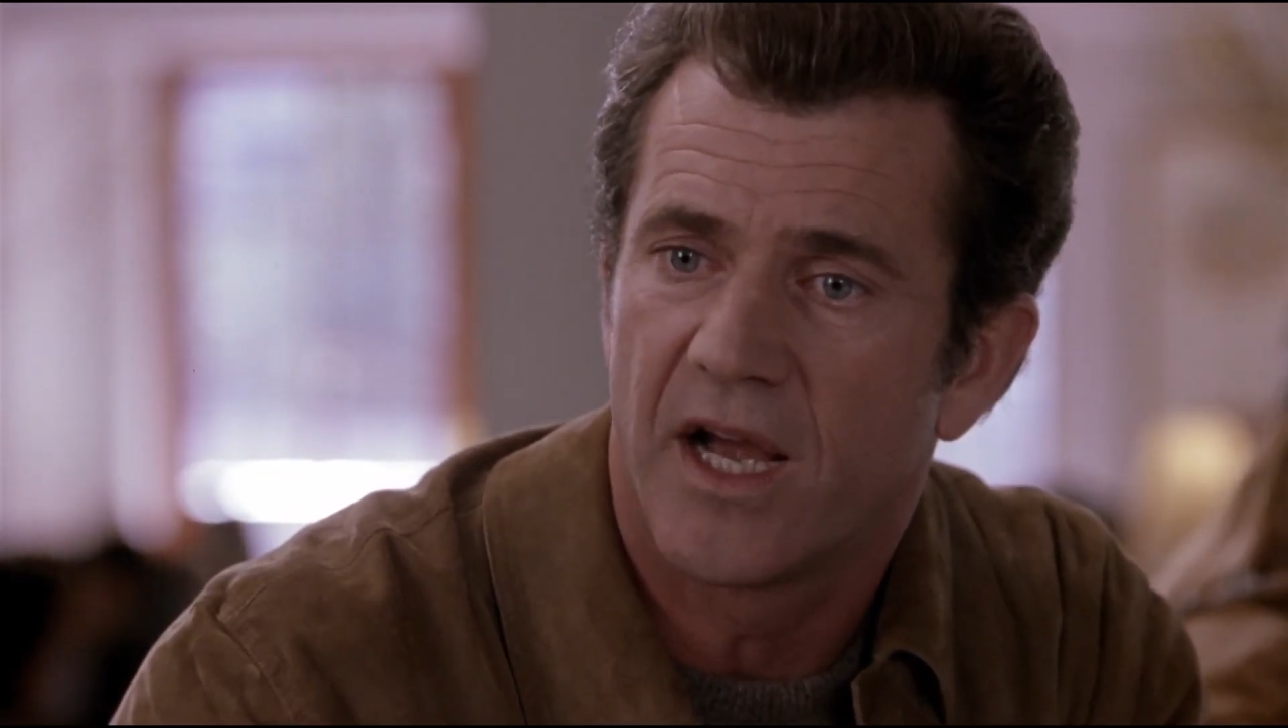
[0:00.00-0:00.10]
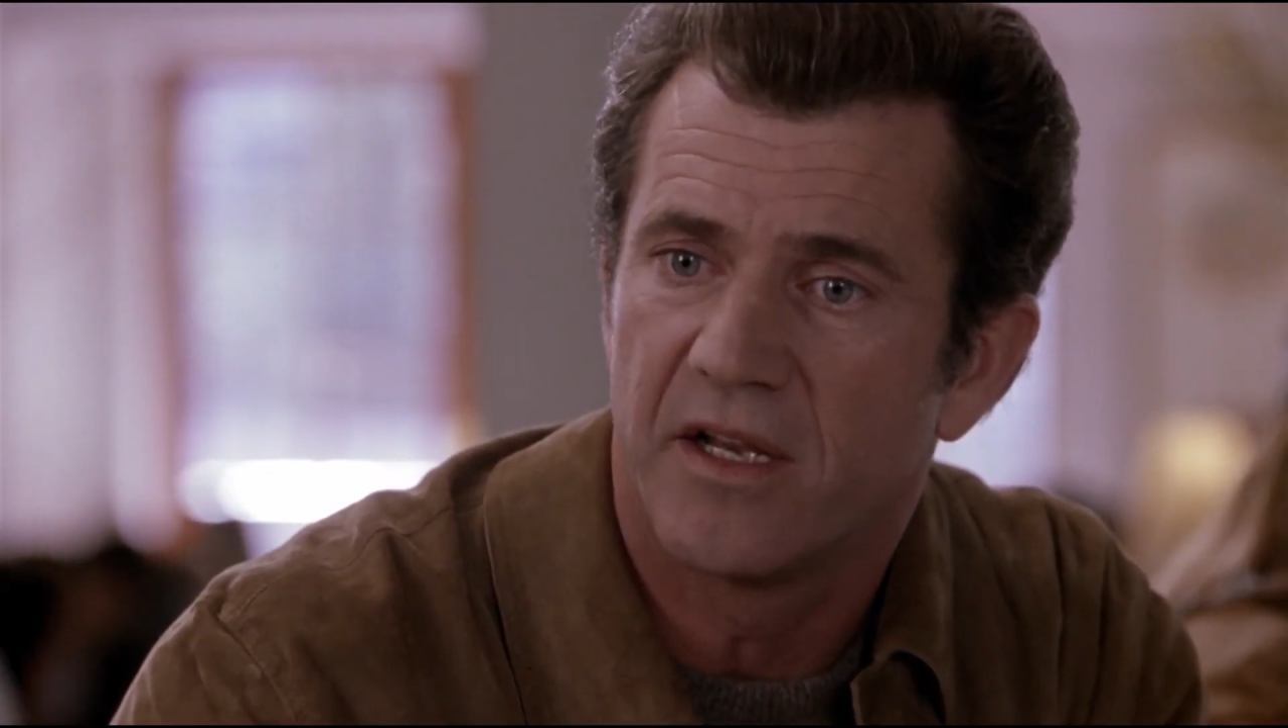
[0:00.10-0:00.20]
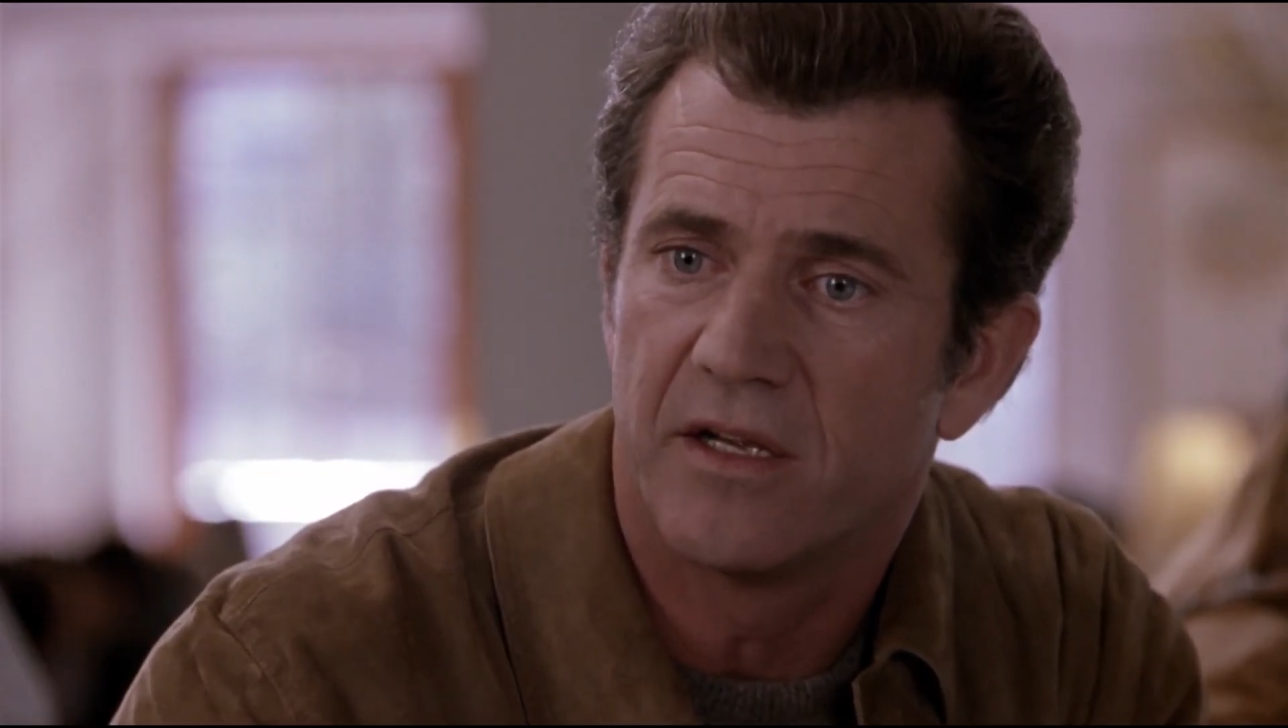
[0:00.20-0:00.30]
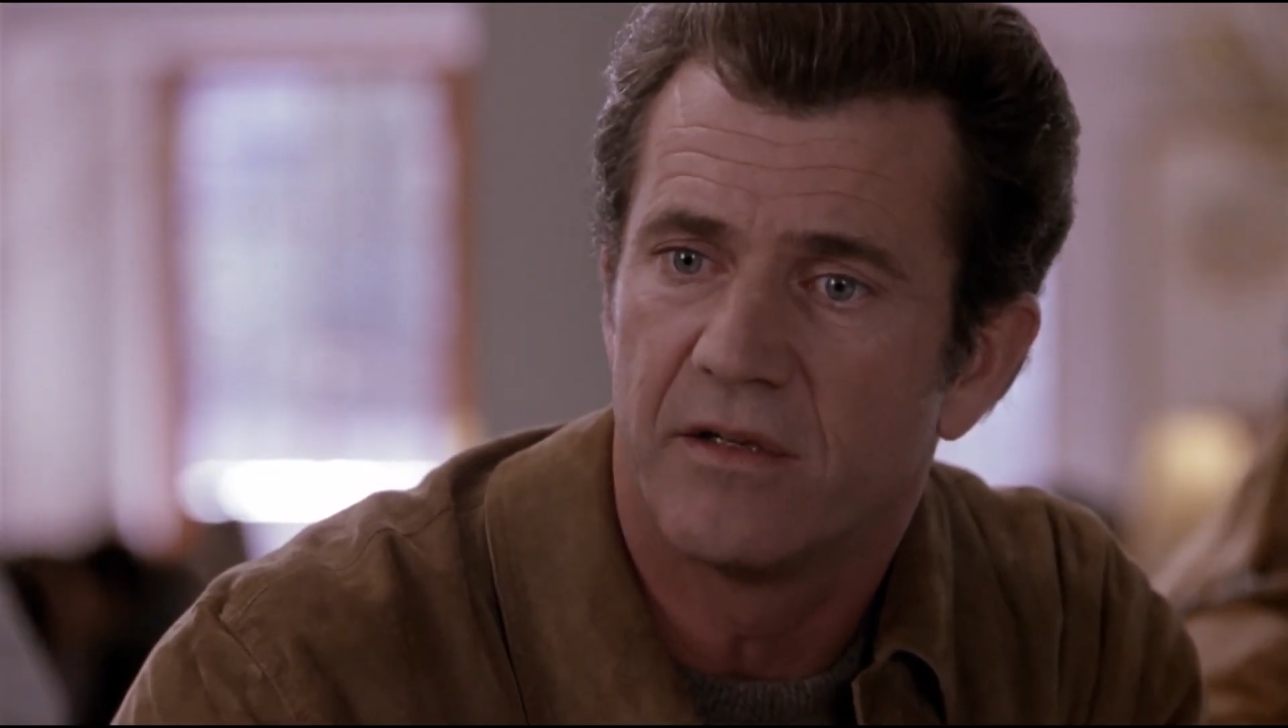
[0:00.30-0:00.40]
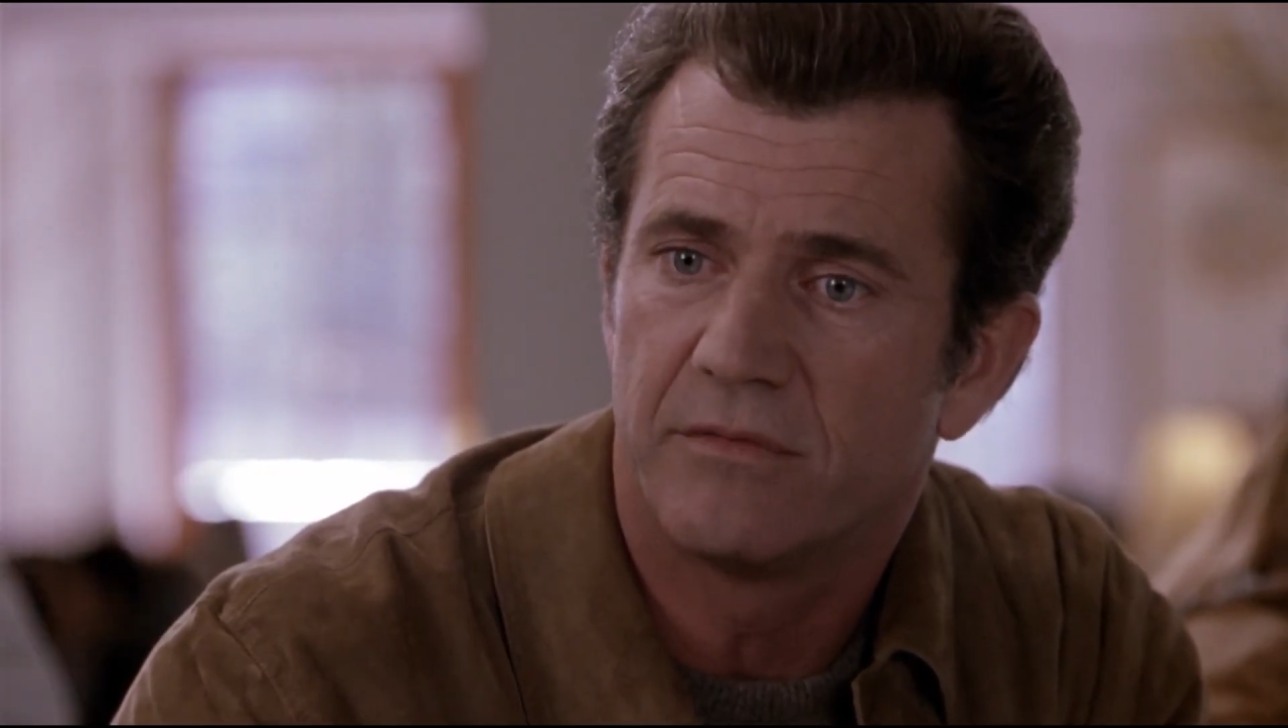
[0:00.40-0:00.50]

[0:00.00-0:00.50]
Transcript: when Nick